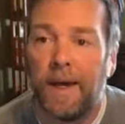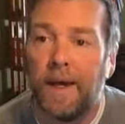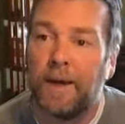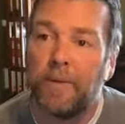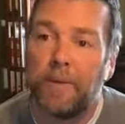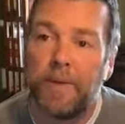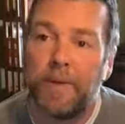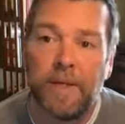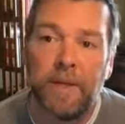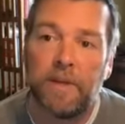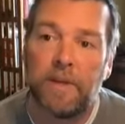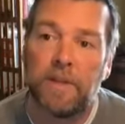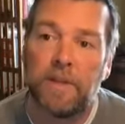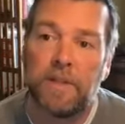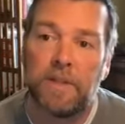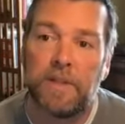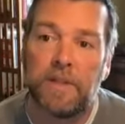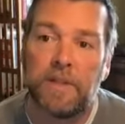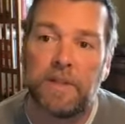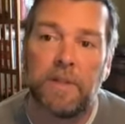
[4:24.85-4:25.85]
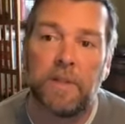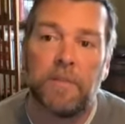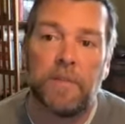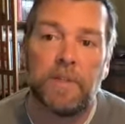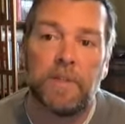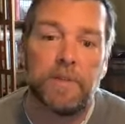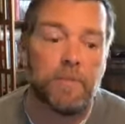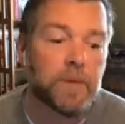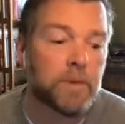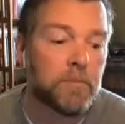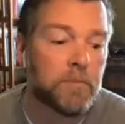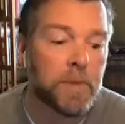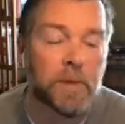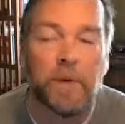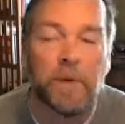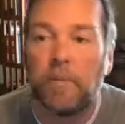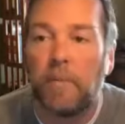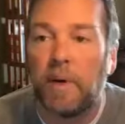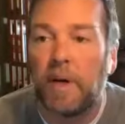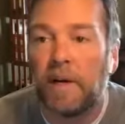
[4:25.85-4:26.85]
how do we get this system that's been
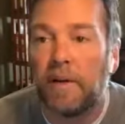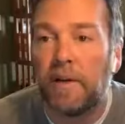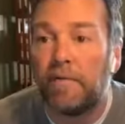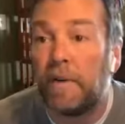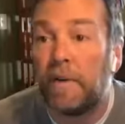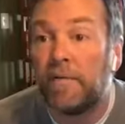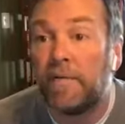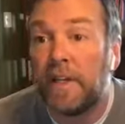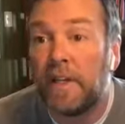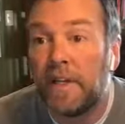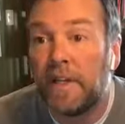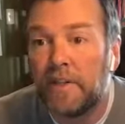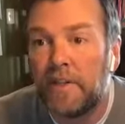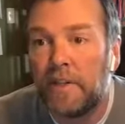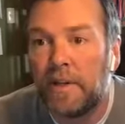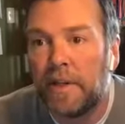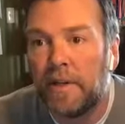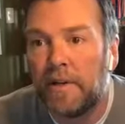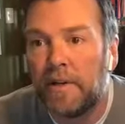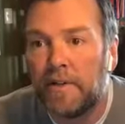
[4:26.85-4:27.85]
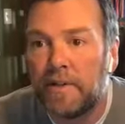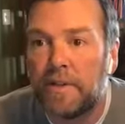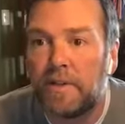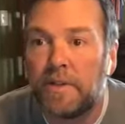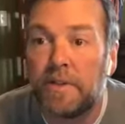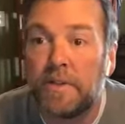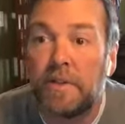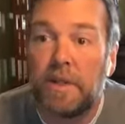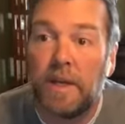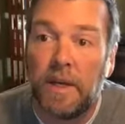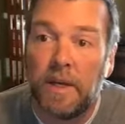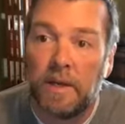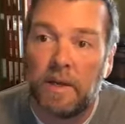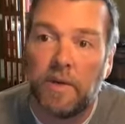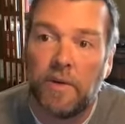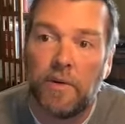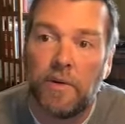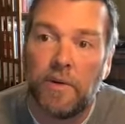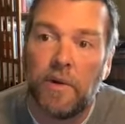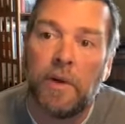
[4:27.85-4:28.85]
built by 50 engineers to
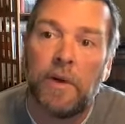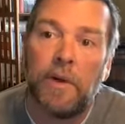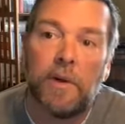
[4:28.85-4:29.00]
scale